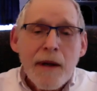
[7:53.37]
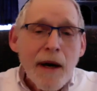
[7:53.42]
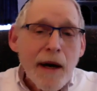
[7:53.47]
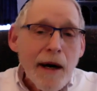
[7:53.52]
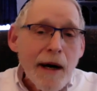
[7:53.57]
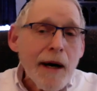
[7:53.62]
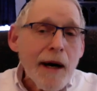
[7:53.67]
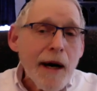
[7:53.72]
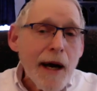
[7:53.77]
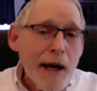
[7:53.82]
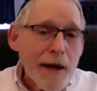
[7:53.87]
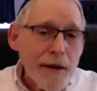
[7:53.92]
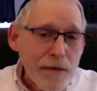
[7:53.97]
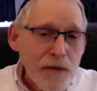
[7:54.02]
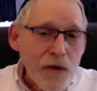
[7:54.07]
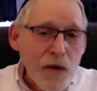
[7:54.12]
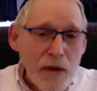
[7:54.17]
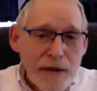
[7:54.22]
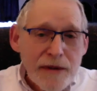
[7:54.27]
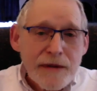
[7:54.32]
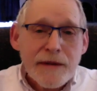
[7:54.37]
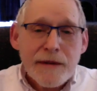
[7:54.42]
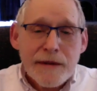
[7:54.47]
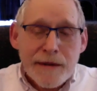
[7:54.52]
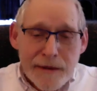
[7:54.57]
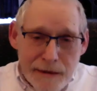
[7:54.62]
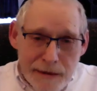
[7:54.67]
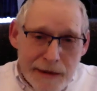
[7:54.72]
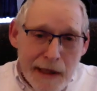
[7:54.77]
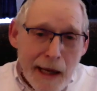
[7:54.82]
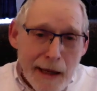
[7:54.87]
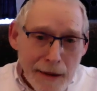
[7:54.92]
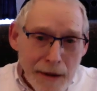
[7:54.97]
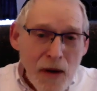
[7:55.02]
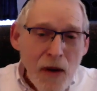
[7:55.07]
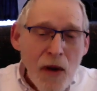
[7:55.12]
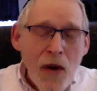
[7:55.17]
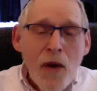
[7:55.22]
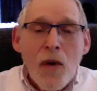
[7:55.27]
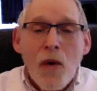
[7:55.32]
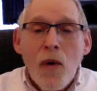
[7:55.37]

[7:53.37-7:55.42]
And of course, then